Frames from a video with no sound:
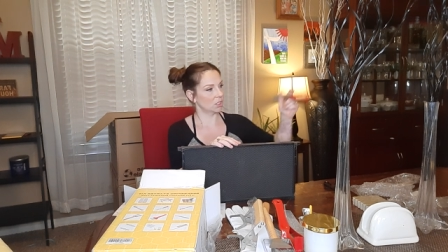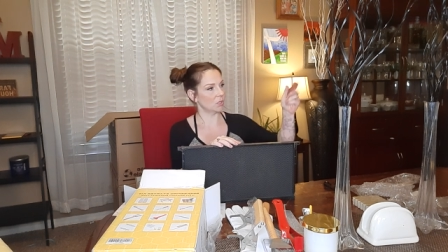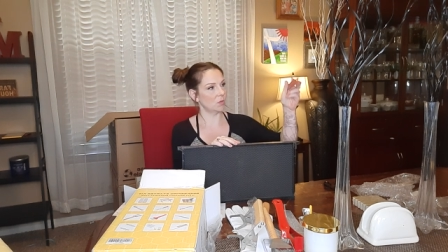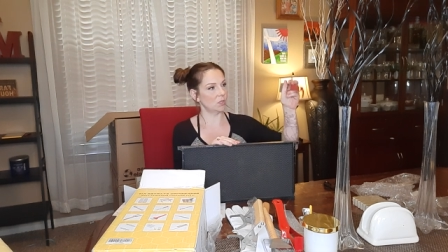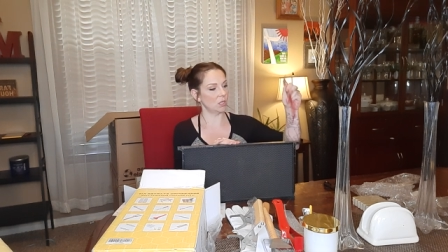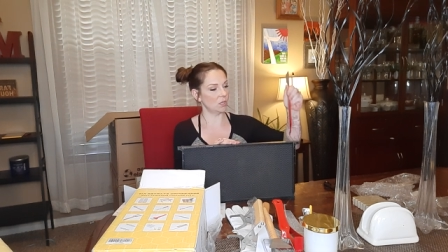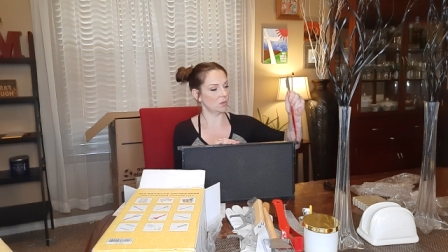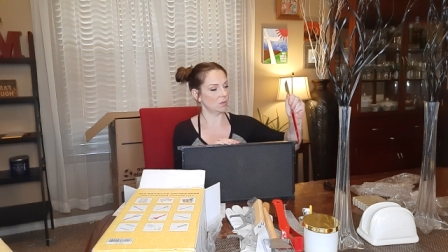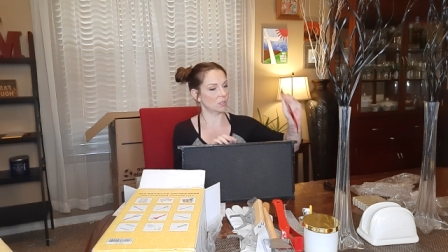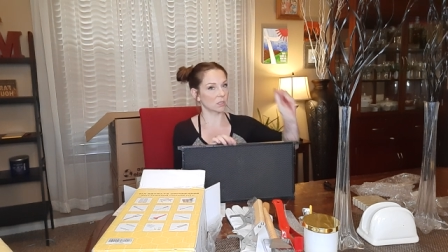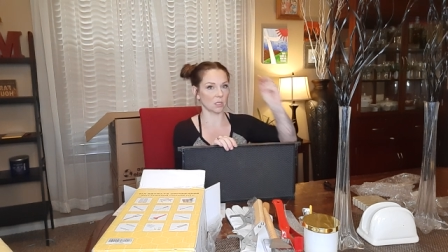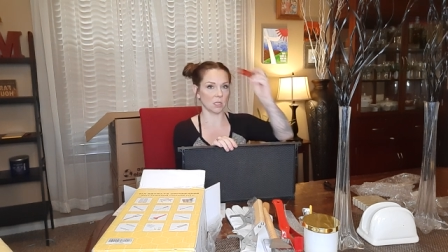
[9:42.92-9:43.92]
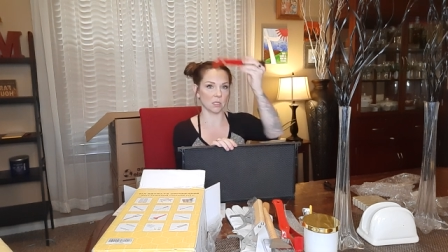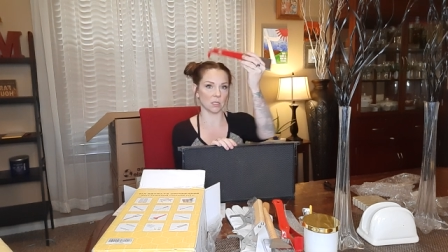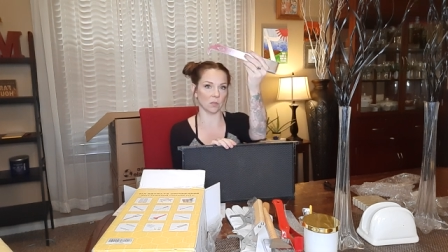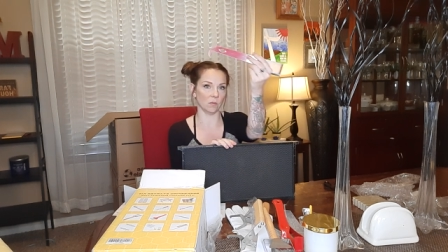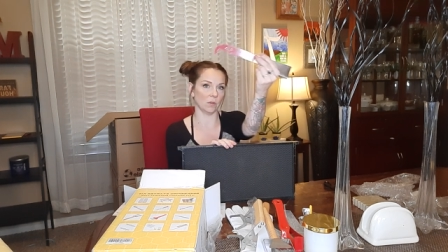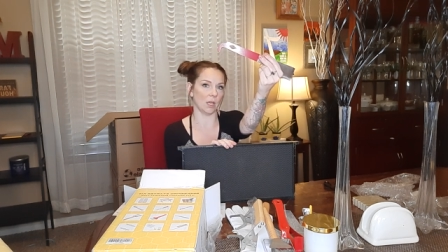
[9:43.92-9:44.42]
she would use, see
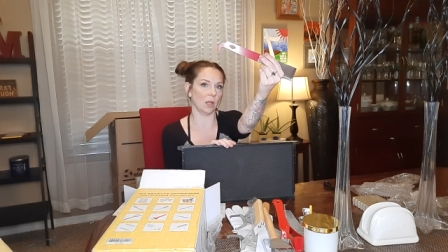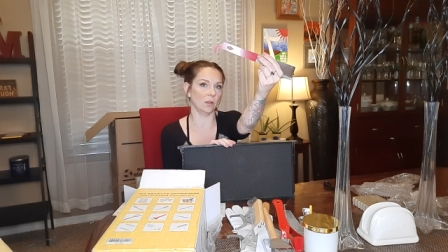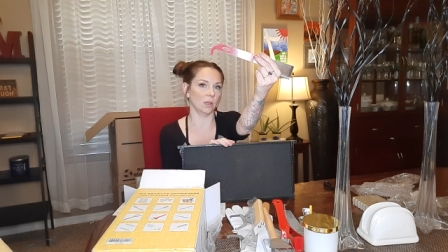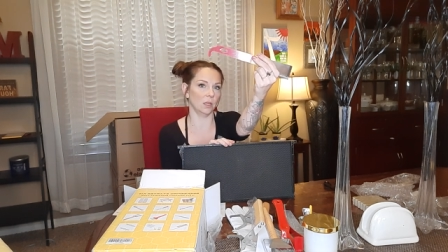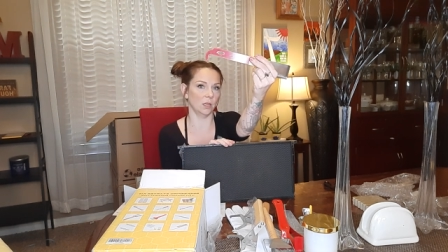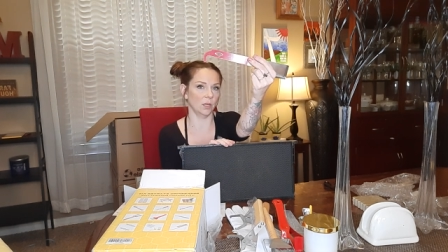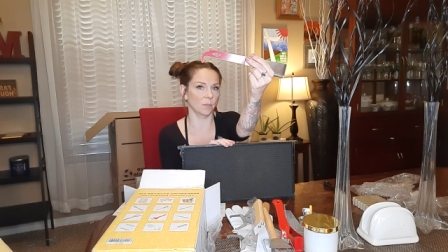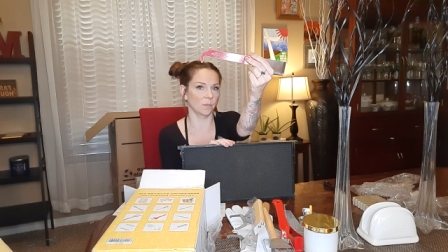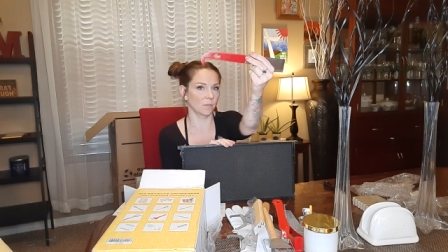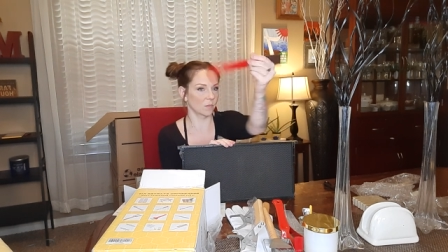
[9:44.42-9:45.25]
this little L hook?